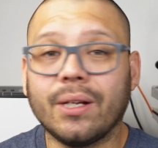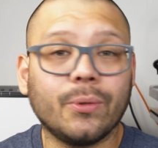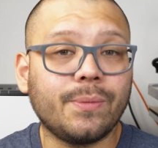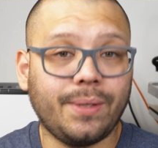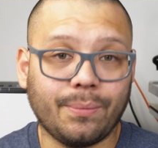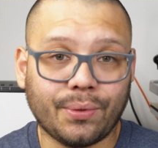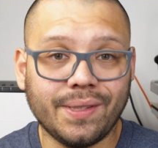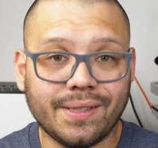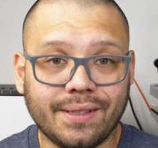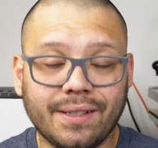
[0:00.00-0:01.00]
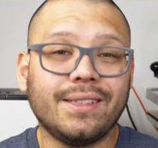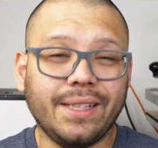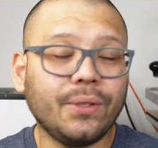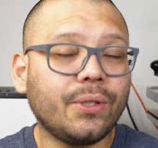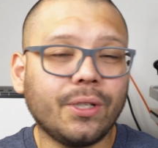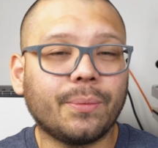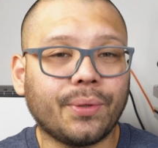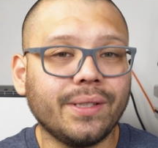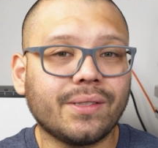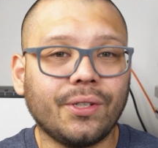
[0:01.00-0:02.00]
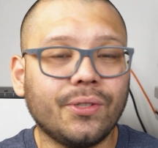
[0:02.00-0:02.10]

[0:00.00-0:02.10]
on what's being printed. Single color prints are